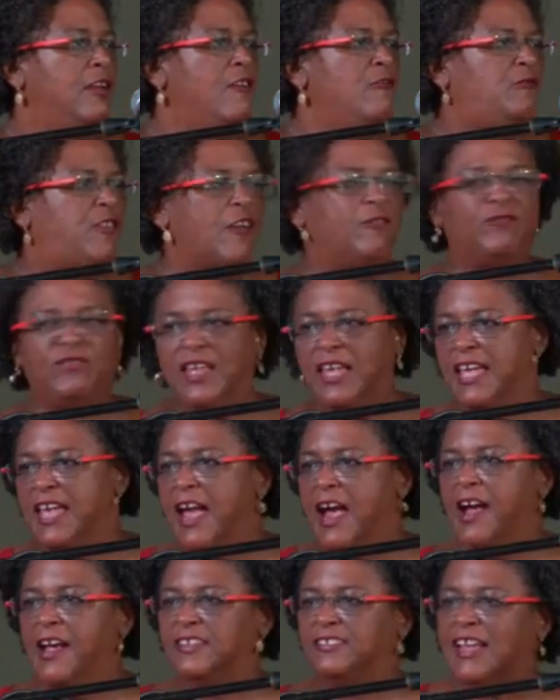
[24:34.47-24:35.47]
50
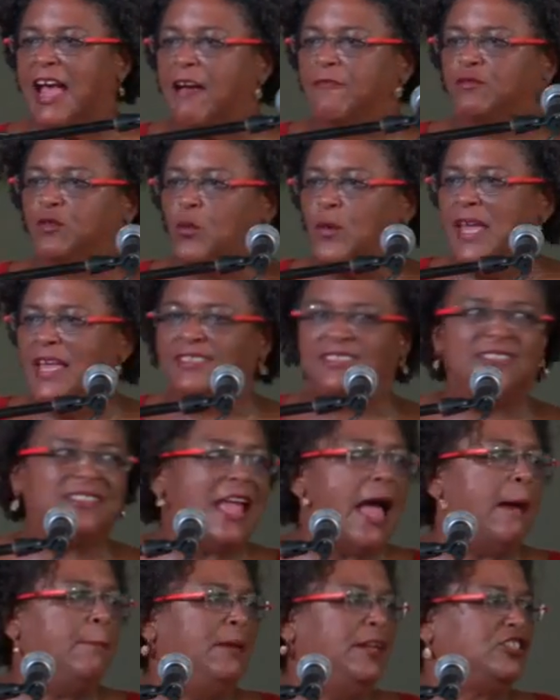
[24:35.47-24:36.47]
years after we
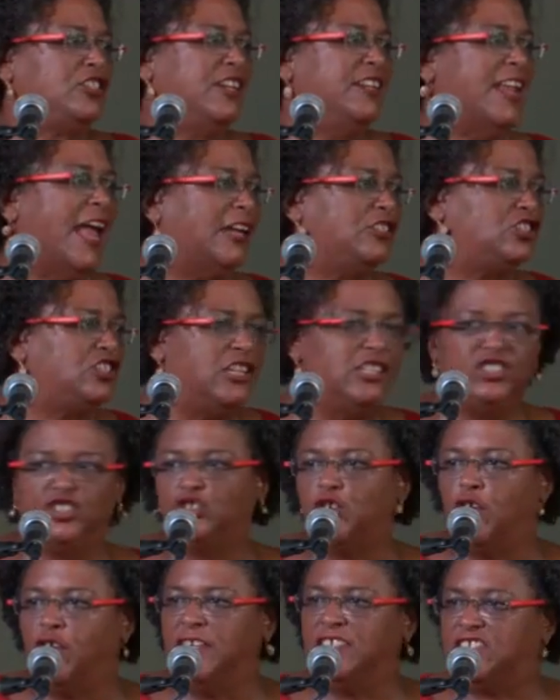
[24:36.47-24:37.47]
established a national
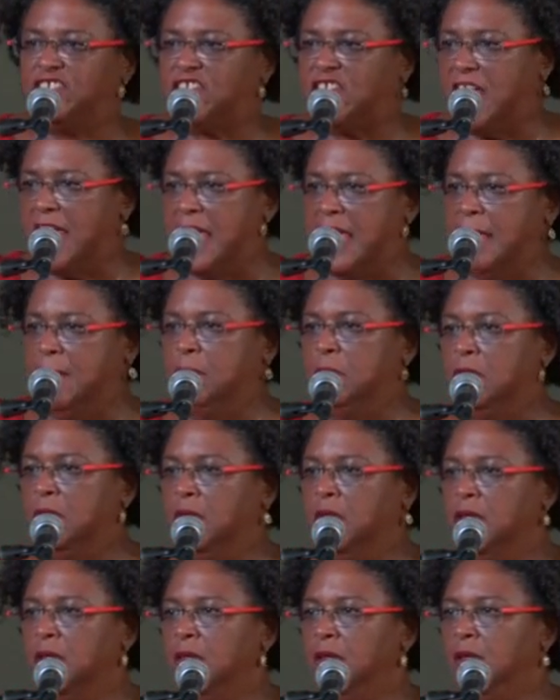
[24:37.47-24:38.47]
insurance
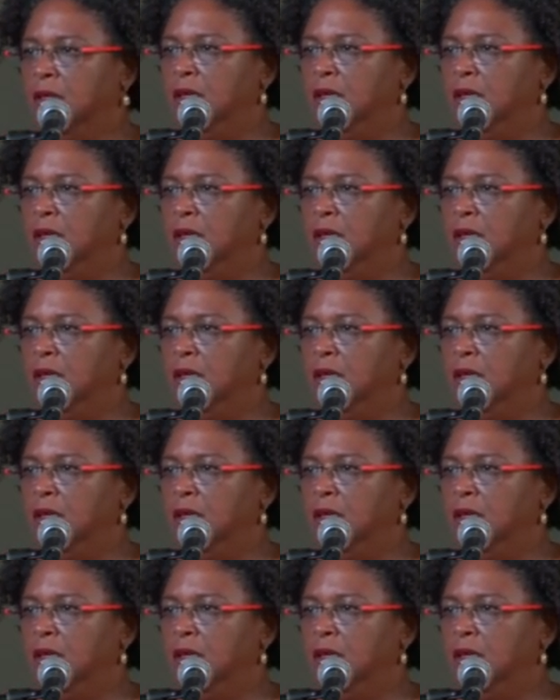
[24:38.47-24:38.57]
scheme,